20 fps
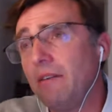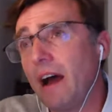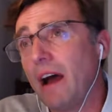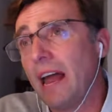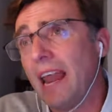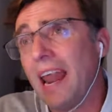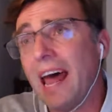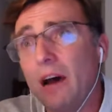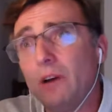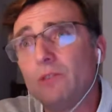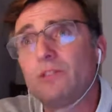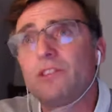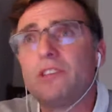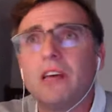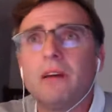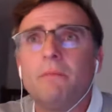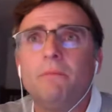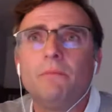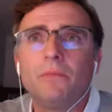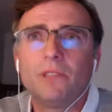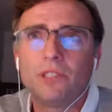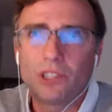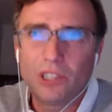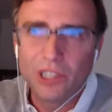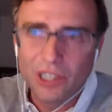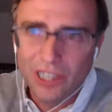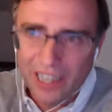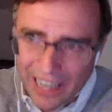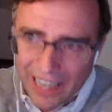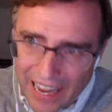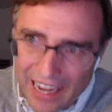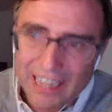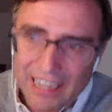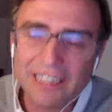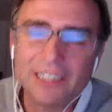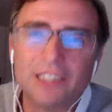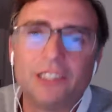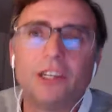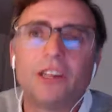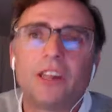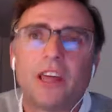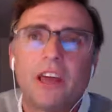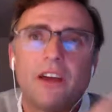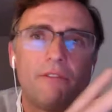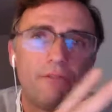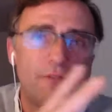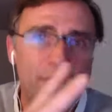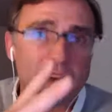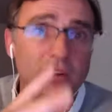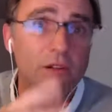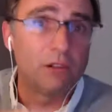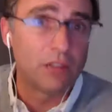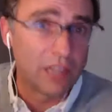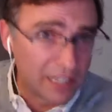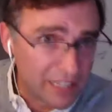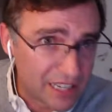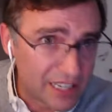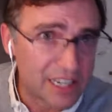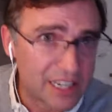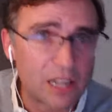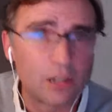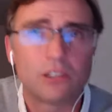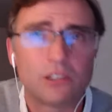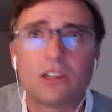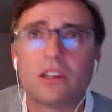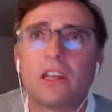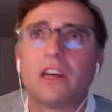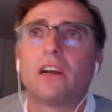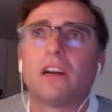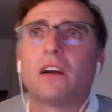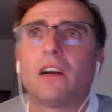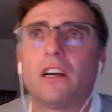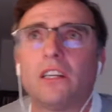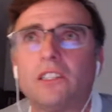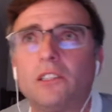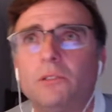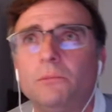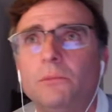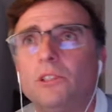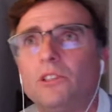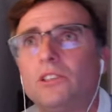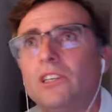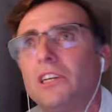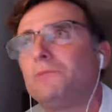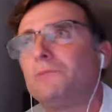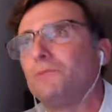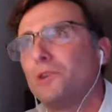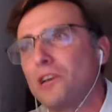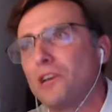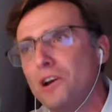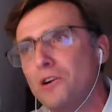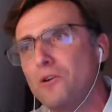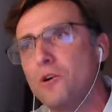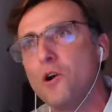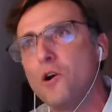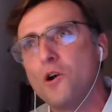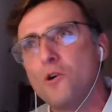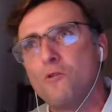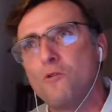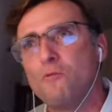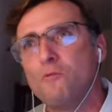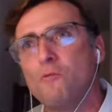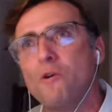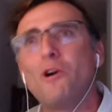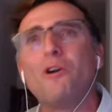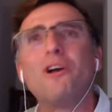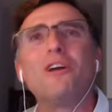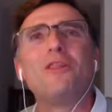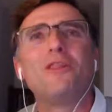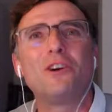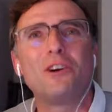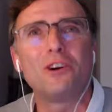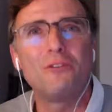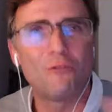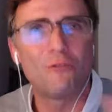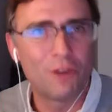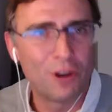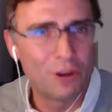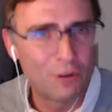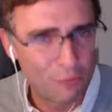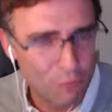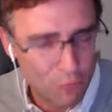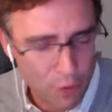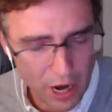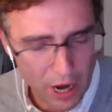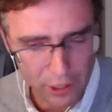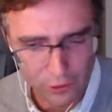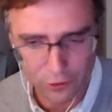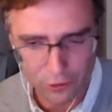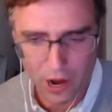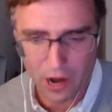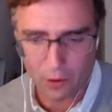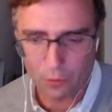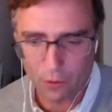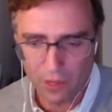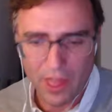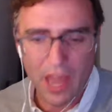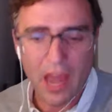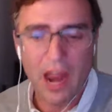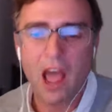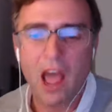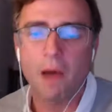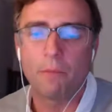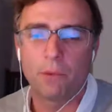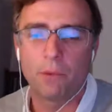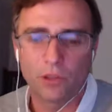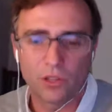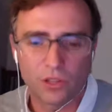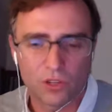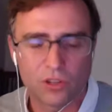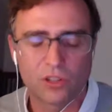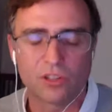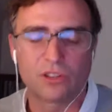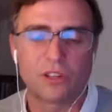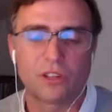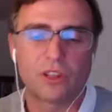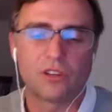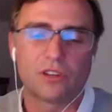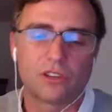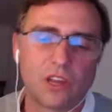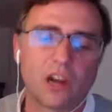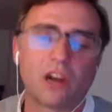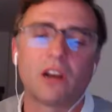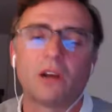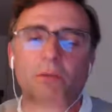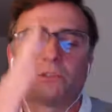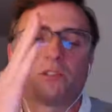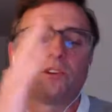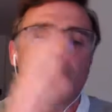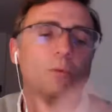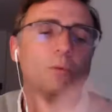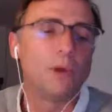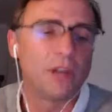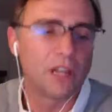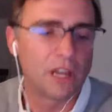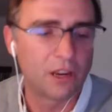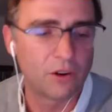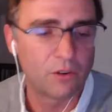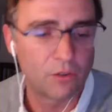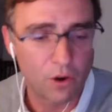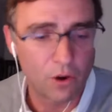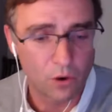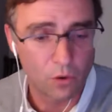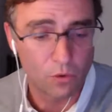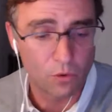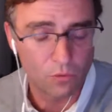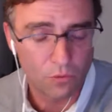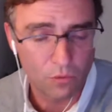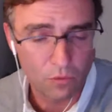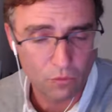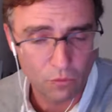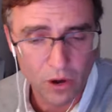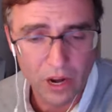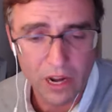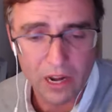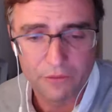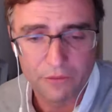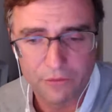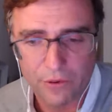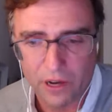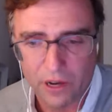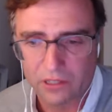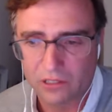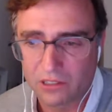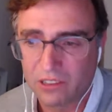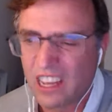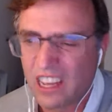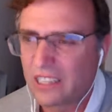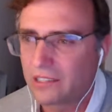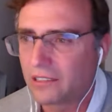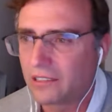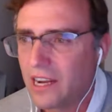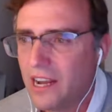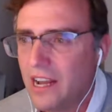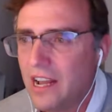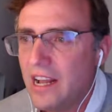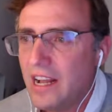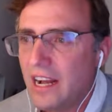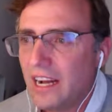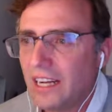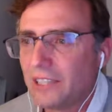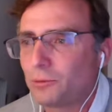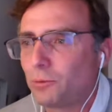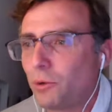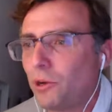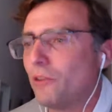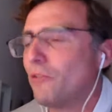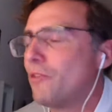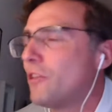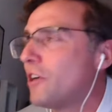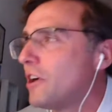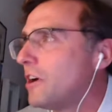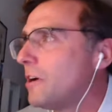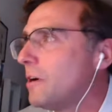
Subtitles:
allows them to get into their funnel and sell to their customers, then we're in the right track. When that happens, the startups normally grow really fast, and that's one of